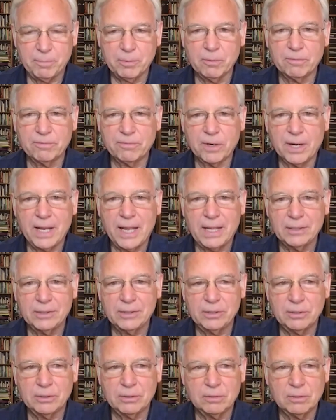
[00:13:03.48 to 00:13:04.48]
for how
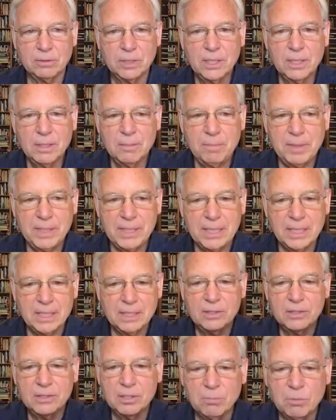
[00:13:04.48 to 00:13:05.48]
to
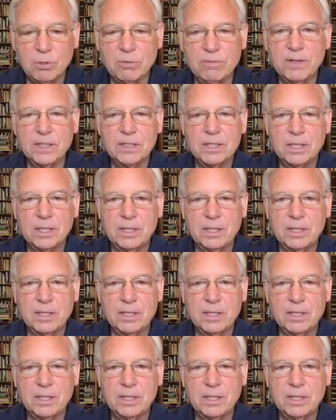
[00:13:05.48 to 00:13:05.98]
begin to move into